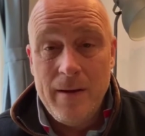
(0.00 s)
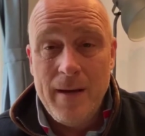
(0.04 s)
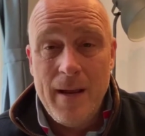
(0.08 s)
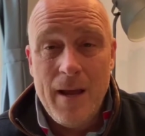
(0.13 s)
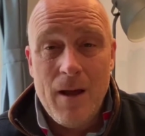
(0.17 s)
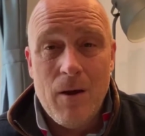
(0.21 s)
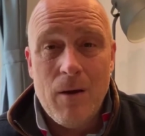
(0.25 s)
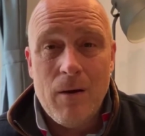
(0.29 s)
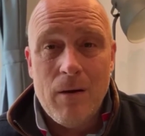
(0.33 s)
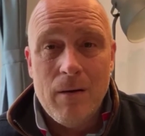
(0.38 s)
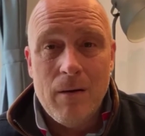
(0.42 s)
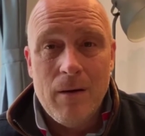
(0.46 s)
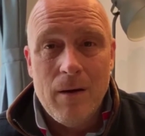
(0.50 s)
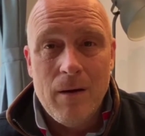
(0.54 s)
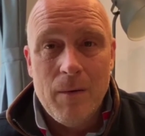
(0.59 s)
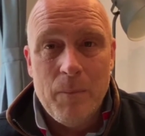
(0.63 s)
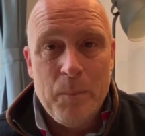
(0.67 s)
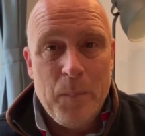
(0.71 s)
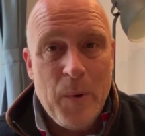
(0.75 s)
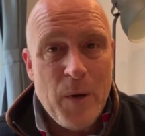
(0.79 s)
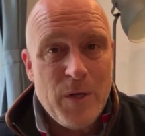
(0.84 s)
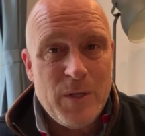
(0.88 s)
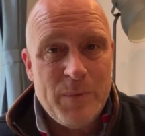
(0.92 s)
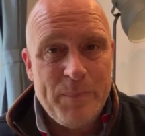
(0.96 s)
Now,
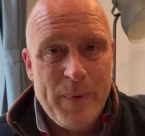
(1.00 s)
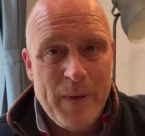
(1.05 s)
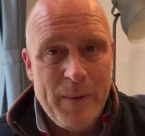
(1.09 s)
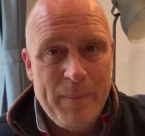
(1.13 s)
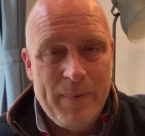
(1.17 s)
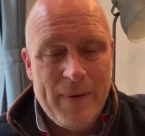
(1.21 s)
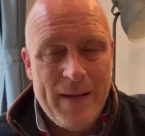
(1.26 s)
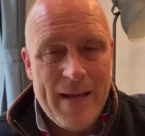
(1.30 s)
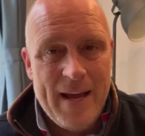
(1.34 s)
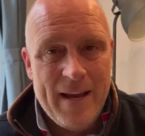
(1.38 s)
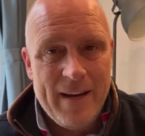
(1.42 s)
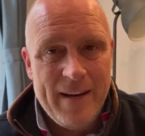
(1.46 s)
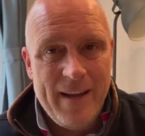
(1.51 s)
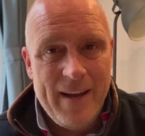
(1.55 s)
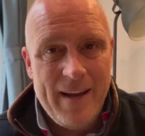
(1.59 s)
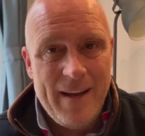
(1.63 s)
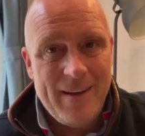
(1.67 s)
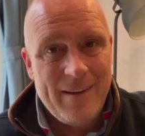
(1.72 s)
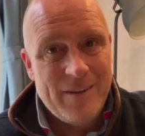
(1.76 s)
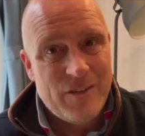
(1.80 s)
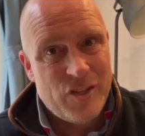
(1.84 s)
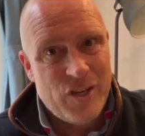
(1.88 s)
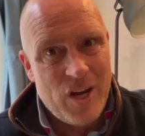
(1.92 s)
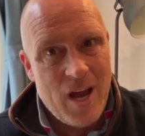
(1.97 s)
most people out
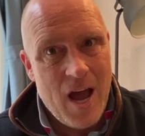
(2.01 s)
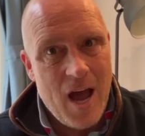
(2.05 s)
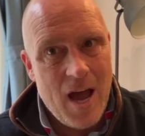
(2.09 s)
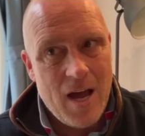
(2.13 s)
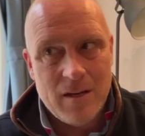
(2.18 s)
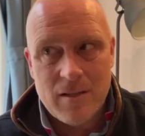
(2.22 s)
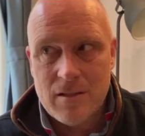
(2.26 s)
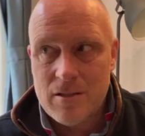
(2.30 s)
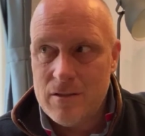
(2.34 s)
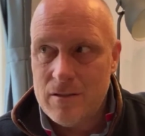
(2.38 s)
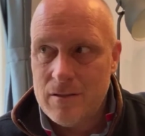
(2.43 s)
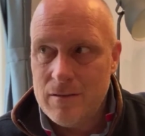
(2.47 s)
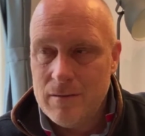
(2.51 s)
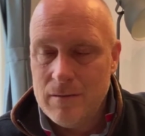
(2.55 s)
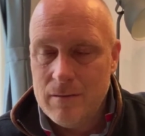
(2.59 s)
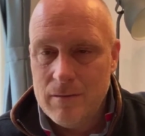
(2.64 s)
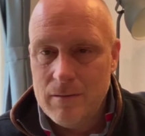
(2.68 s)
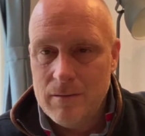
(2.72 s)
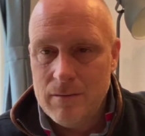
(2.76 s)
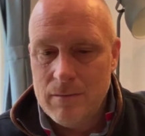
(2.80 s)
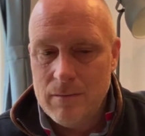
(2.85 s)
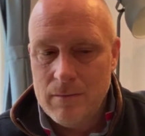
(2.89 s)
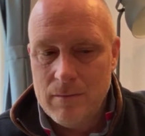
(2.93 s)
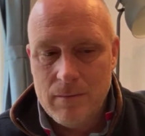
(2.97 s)
there, sharks,
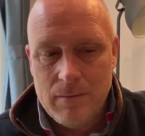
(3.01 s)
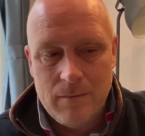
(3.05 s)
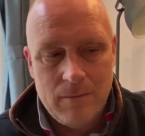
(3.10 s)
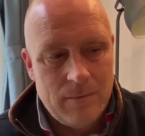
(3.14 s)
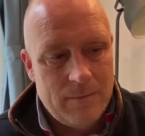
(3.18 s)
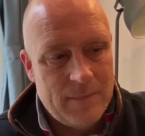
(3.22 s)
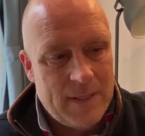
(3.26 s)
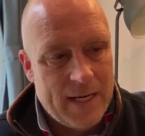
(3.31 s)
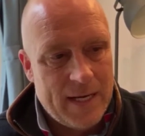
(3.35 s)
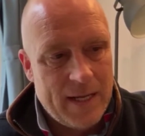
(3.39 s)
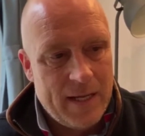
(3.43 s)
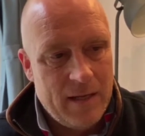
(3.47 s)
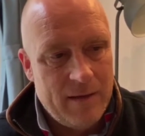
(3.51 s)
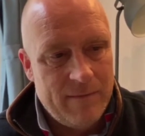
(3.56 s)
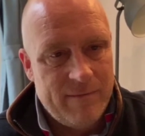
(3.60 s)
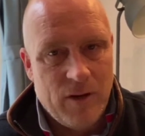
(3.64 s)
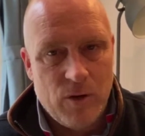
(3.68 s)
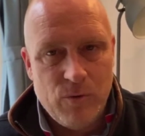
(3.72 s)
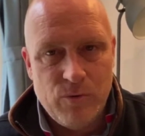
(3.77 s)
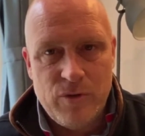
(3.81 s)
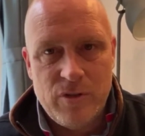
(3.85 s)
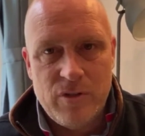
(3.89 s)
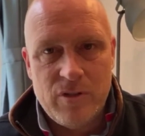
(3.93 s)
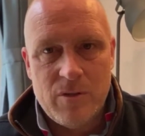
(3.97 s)
bloody
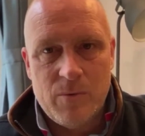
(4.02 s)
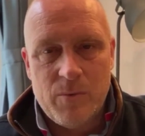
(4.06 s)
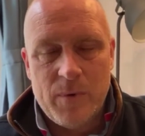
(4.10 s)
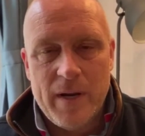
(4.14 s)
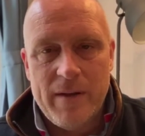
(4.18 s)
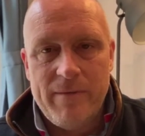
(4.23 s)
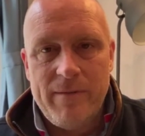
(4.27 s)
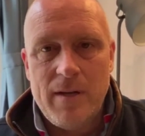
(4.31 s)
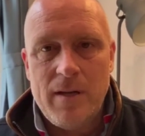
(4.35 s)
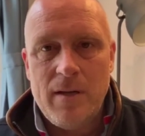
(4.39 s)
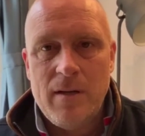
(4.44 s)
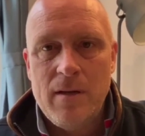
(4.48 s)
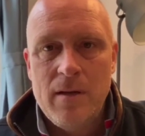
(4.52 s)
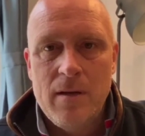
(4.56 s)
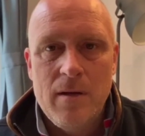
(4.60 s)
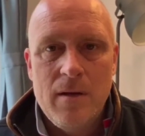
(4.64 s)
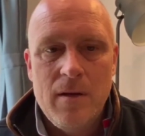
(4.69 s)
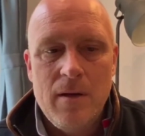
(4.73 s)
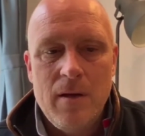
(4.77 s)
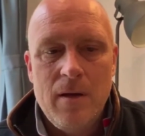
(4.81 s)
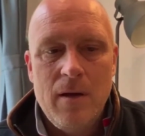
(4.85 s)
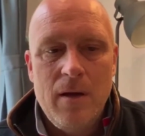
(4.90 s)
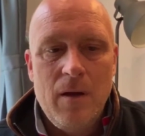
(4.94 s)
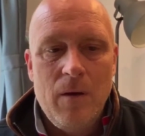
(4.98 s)
vultures or whatever,
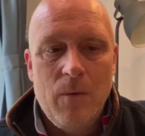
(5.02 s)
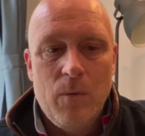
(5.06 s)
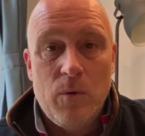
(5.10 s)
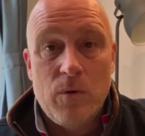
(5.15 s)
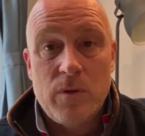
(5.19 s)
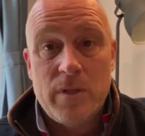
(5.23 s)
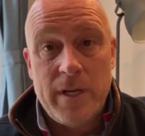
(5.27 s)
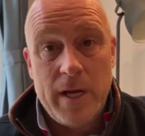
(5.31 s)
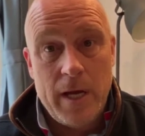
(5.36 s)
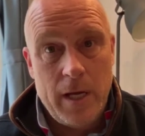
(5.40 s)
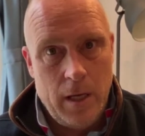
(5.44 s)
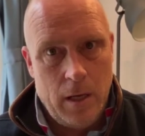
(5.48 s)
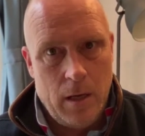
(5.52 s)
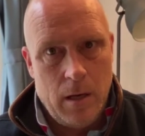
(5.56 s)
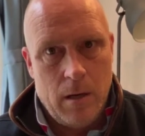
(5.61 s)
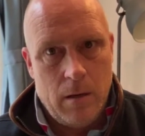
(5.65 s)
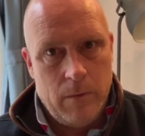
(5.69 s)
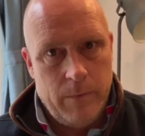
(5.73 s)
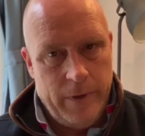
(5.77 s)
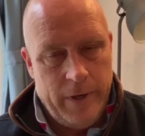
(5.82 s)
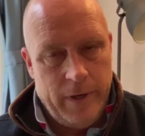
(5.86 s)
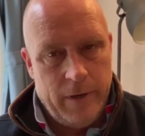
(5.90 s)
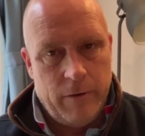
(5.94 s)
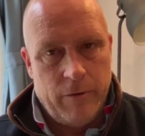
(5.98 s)
will say,
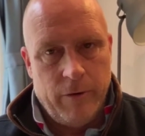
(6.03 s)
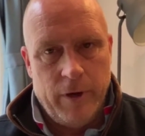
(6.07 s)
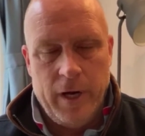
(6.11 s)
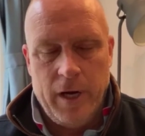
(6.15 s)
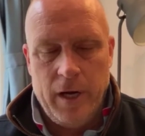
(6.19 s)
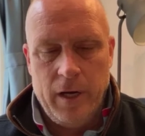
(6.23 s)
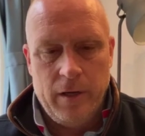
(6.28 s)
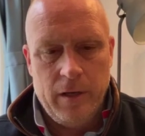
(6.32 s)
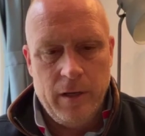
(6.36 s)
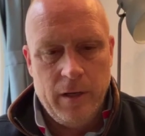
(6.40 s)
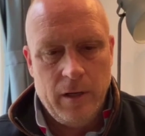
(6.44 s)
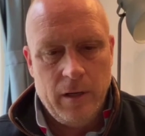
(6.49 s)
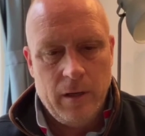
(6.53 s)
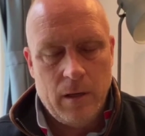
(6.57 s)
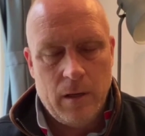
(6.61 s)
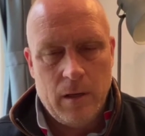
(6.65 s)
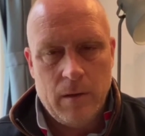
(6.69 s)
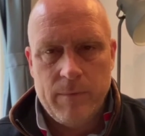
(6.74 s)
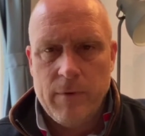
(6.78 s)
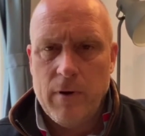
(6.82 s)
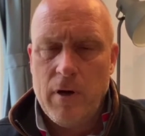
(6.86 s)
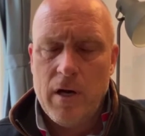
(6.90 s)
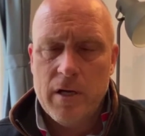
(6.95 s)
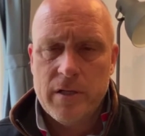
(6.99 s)
yo, we agreed
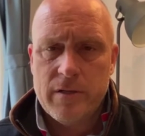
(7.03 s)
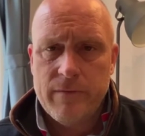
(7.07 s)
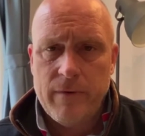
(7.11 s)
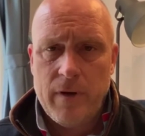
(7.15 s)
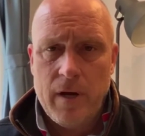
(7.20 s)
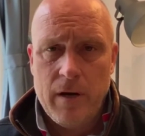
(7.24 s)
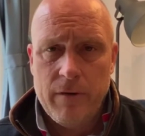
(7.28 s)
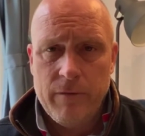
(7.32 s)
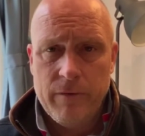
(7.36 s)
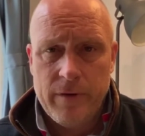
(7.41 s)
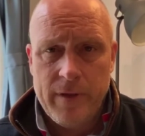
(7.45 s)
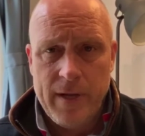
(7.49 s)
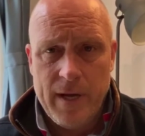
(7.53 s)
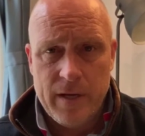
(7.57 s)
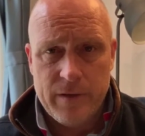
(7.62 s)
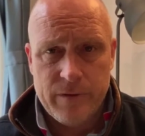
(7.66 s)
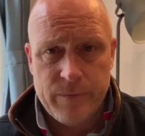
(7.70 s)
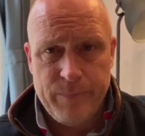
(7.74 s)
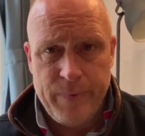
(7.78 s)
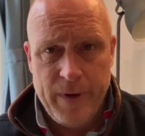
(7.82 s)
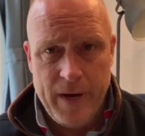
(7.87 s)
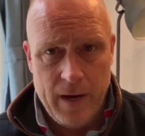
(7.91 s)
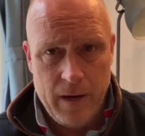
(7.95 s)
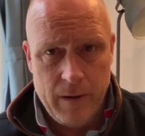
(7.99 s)
the price of
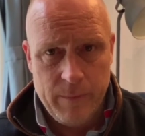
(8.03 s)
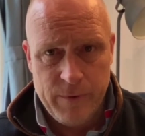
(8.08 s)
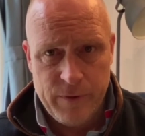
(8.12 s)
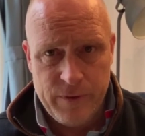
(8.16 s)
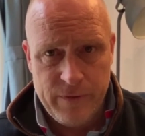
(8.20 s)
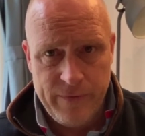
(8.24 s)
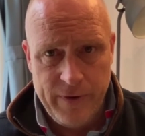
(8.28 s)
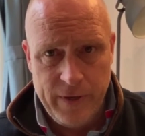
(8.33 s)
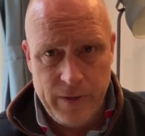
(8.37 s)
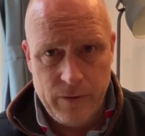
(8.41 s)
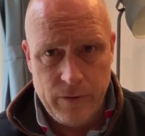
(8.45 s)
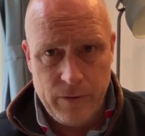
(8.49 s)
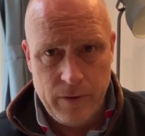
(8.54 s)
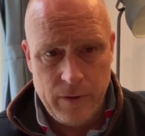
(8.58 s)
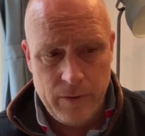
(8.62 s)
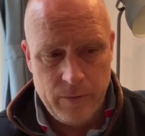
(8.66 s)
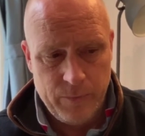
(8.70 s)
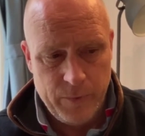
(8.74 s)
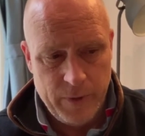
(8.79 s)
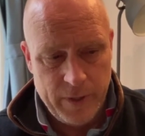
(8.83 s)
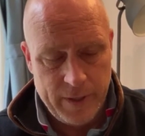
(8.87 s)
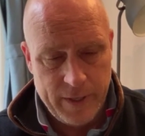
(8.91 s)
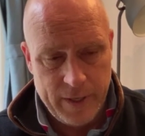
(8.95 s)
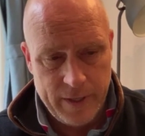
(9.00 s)
£100,000, Mr. Vendor,
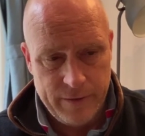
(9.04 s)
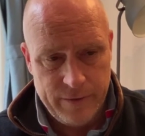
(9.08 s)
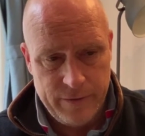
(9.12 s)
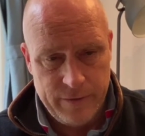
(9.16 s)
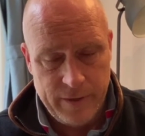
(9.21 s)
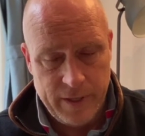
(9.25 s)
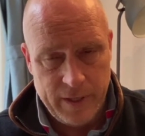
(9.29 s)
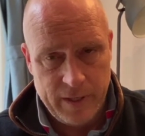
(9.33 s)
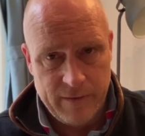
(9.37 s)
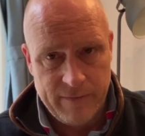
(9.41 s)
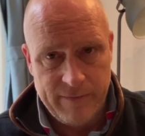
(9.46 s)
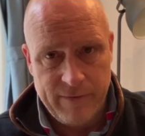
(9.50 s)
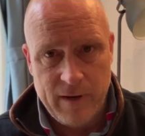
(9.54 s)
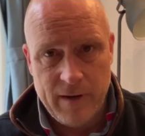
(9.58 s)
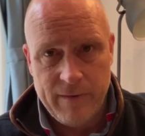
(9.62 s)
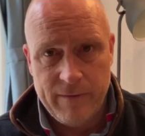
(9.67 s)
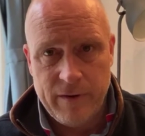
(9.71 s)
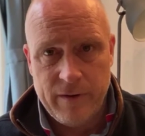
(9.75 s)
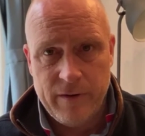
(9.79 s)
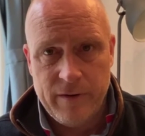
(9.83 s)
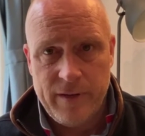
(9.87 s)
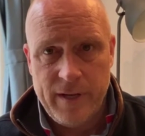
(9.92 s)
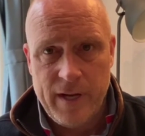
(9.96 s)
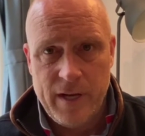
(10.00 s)
and we're going to take the
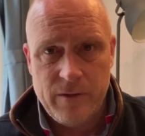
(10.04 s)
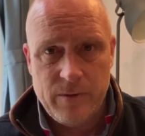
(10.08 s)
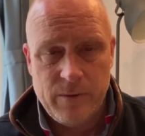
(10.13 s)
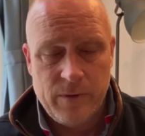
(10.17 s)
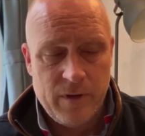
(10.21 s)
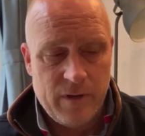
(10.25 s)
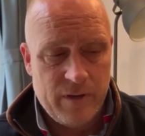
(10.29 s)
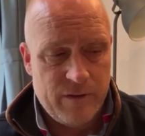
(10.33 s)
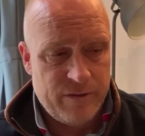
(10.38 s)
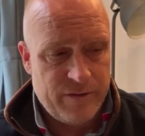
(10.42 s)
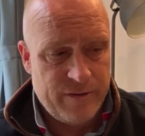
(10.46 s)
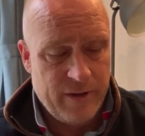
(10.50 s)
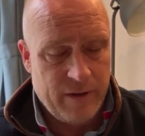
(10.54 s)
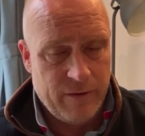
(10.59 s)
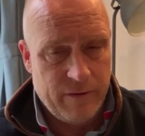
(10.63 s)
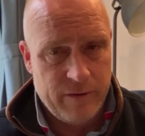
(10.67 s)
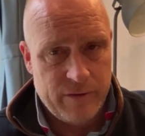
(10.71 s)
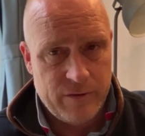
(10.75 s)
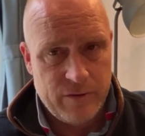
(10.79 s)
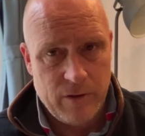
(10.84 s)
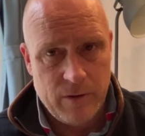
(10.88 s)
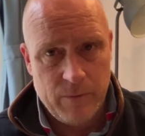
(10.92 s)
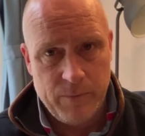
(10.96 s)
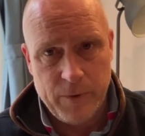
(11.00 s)
$500,000. We're going to sell
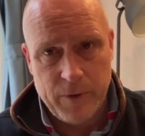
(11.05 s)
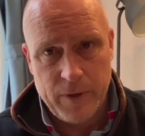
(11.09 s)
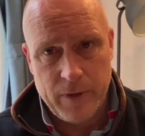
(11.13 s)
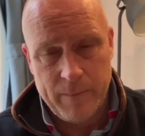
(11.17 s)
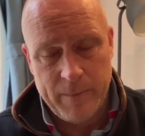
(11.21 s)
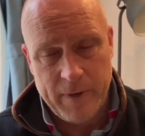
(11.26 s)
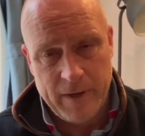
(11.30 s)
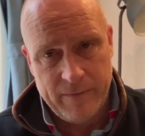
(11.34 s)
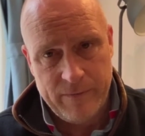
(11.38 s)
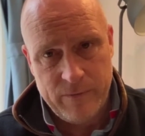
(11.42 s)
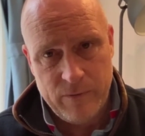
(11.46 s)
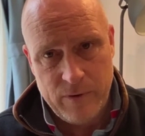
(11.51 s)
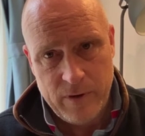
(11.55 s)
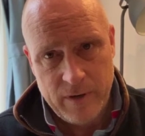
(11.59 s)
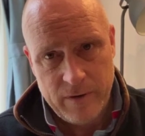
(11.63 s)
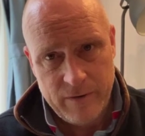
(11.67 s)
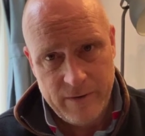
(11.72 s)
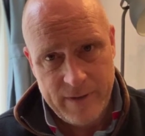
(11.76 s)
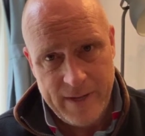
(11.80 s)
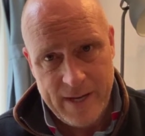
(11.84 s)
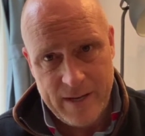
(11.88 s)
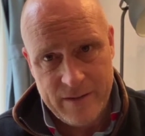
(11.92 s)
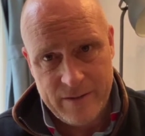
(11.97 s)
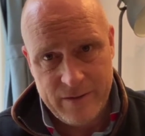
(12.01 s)
this on. We're going to make
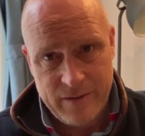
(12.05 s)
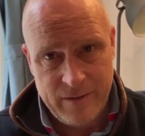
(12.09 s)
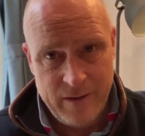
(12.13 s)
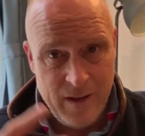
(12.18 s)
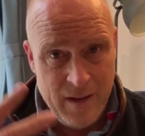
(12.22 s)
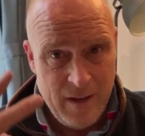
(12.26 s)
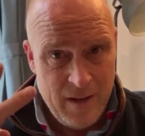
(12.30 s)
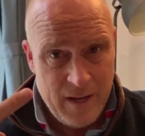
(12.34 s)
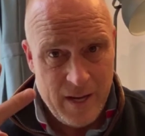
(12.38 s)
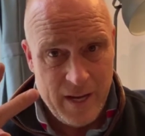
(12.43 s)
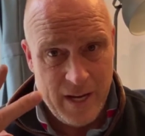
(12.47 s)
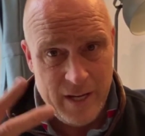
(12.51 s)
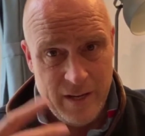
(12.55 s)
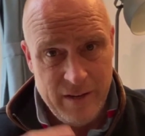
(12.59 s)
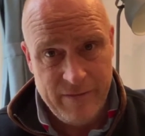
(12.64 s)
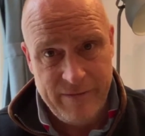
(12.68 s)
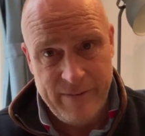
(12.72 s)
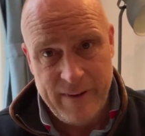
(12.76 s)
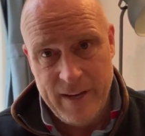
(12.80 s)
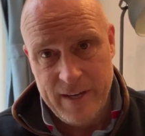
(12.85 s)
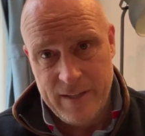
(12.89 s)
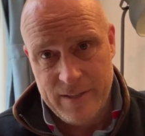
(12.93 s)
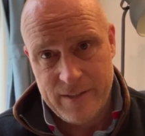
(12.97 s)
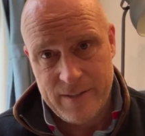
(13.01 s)
$400,000 in your
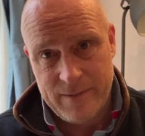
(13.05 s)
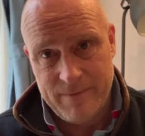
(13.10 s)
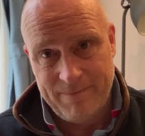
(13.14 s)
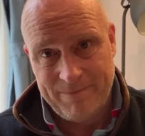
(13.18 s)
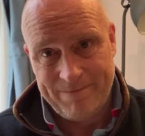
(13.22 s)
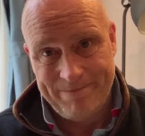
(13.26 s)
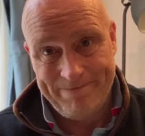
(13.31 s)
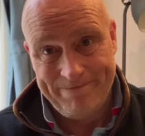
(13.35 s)
face.